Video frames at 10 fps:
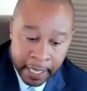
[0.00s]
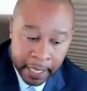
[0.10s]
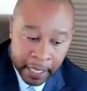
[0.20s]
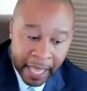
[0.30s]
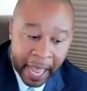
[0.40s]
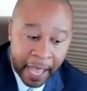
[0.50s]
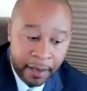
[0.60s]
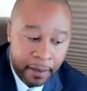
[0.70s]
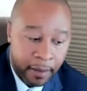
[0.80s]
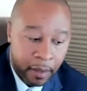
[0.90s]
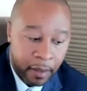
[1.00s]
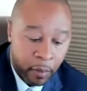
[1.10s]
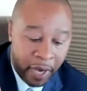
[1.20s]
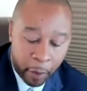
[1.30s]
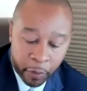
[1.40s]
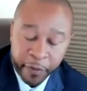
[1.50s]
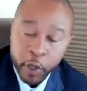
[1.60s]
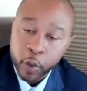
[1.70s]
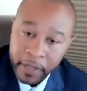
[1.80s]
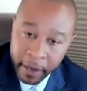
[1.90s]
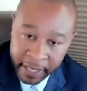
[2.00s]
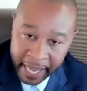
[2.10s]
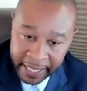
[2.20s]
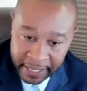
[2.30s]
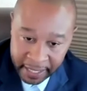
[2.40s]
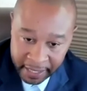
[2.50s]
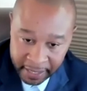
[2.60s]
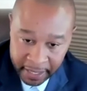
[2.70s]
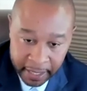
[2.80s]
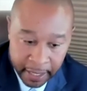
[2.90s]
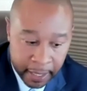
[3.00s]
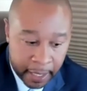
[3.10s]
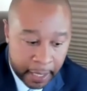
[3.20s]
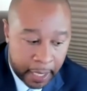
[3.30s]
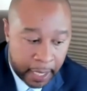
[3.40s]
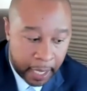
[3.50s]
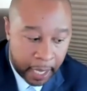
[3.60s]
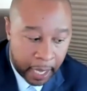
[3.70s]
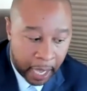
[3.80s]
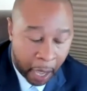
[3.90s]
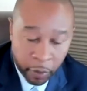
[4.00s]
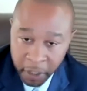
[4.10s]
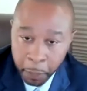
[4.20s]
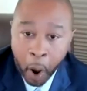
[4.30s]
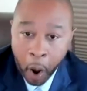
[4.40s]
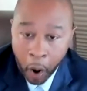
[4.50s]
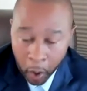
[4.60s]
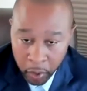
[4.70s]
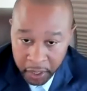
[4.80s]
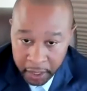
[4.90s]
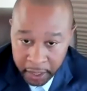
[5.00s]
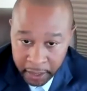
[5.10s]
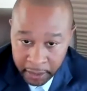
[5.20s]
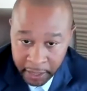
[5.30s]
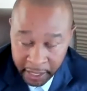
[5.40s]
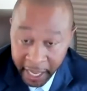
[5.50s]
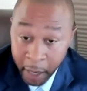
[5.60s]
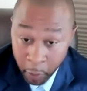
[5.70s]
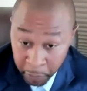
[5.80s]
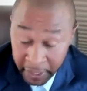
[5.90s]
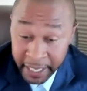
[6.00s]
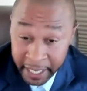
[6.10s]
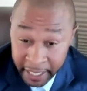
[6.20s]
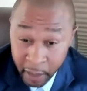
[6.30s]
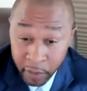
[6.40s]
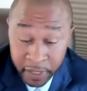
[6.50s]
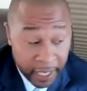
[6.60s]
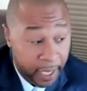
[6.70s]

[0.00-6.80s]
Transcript: that when I reviewed their cases, I was appalled that they were pleading guilty.